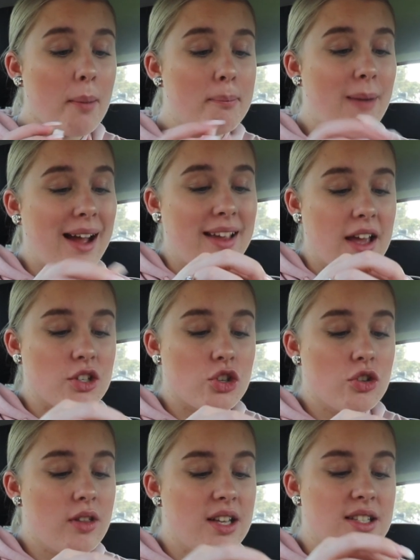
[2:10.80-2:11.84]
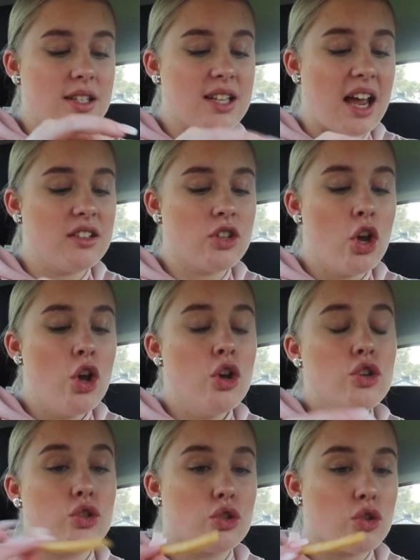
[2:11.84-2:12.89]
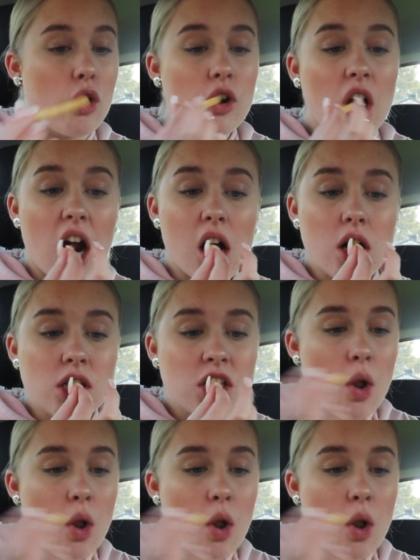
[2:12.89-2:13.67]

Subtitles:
my get-to. These taste so good.